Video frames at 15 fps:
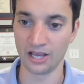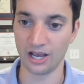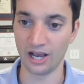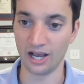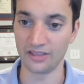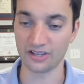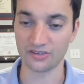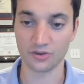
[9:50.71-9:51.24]

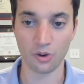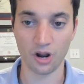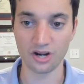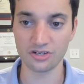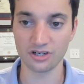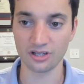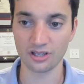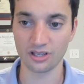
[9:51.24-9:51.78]
Thanks for
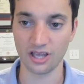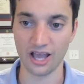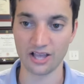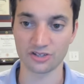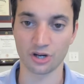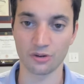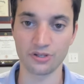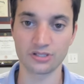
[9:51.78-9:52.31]
watching.
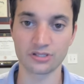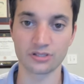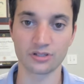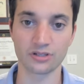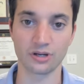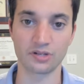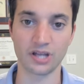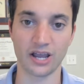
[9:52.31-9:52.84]
As always,
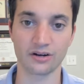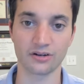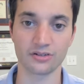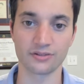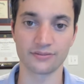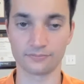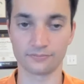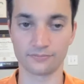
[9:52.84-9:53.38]
go
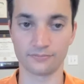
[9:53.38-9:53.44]
Tigers.